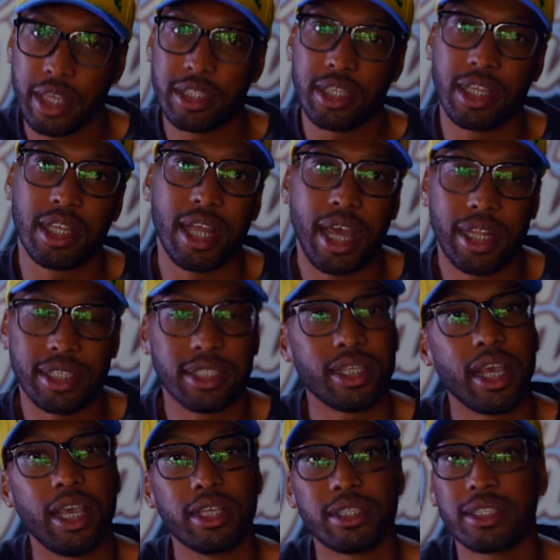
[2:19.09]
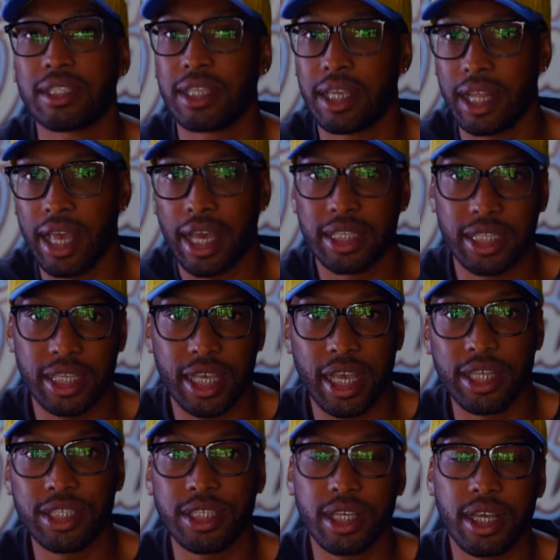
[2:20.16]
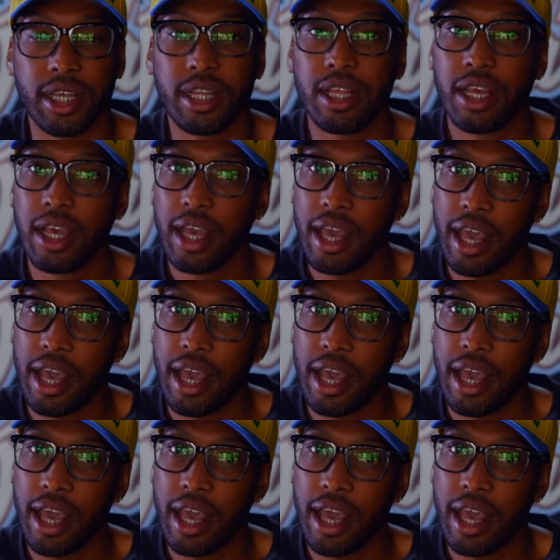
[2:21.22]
get to the United States, get an education,